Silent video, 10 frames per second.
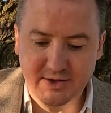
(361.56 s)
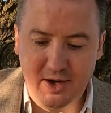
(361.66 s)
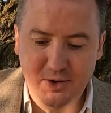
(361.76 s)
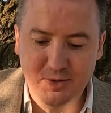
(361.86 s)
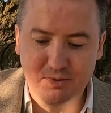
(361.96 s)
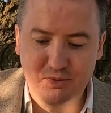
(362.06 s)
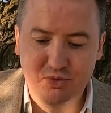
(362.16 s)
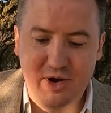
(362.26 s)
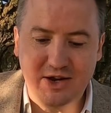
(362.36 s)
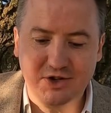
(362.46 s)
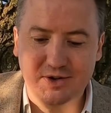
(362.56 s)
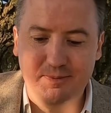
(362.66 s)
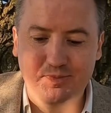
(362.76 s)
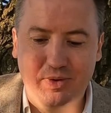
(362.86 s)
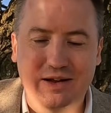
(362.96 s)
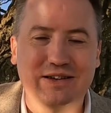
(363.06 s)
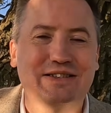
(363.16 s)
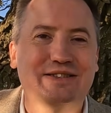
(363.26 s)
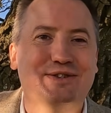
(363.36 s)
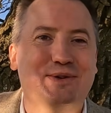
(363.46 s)
So rich,
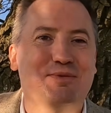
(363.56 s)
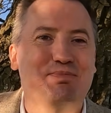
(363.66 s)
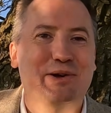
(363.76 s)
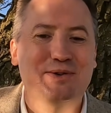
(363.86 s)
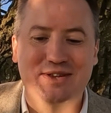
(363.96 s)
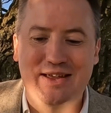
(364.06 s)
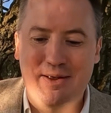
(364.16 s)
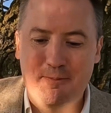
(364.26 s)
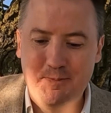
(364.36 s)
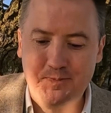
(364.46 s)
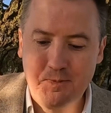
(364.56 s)
sort of boozy.